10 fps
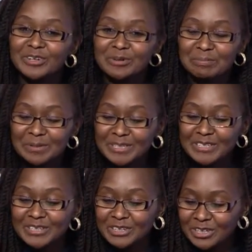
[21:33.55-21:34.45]

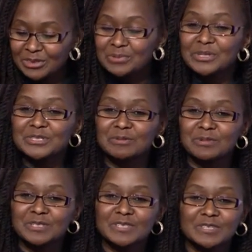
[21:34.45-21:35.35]
completing year three,
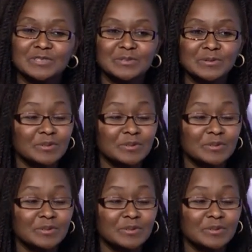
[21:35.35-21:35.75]
semester two,